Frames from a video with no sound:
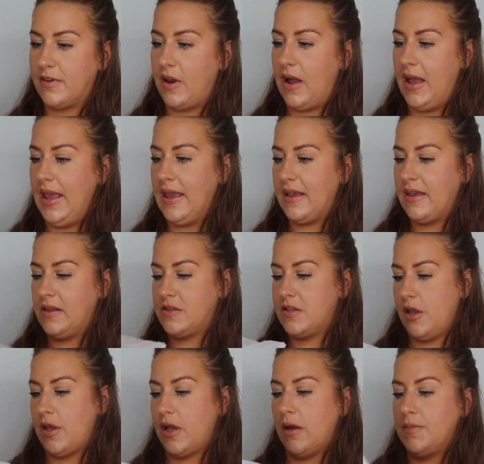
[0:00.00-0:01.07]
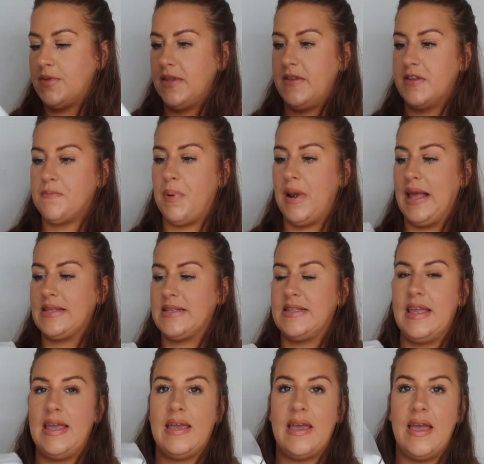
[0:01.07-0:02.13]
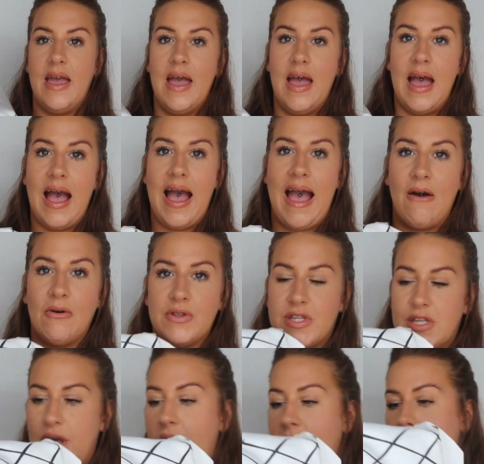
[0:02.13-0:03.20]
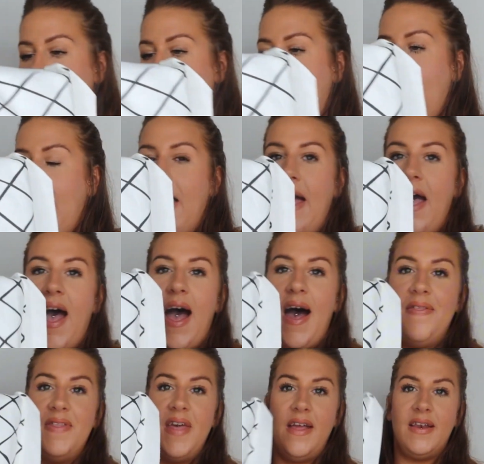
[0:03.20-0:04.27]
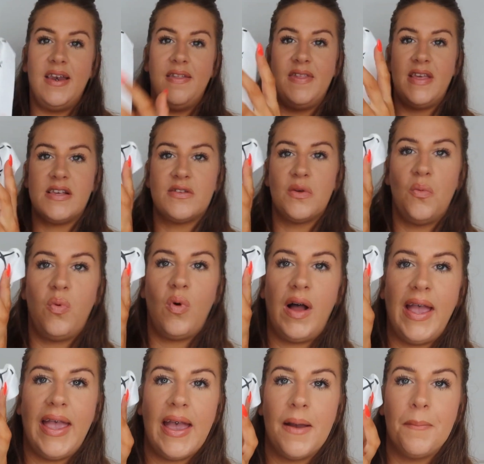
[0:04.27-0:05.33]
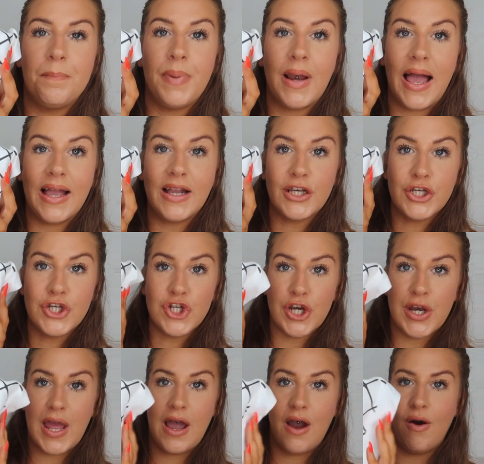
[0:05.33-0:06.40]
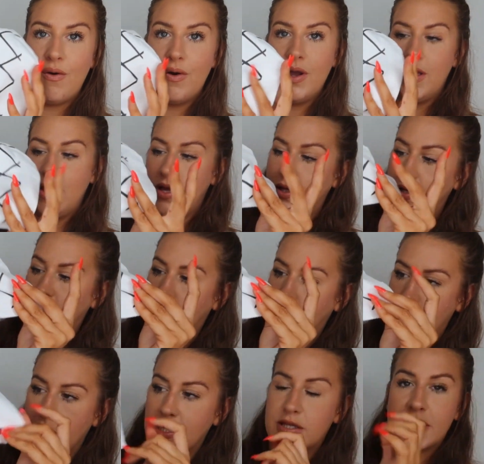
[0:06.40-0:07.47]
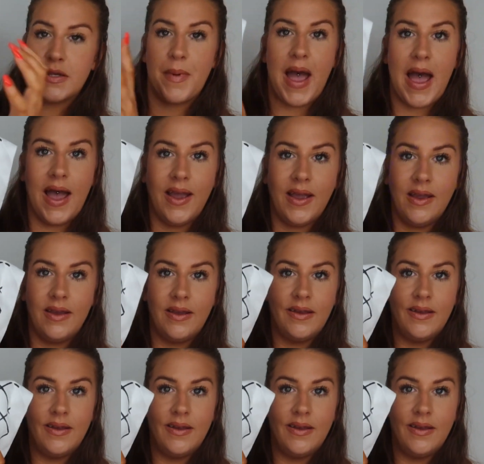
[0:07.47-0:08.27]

looks like. So it comes in this plastic outer and then this white and black Chanel duster bag.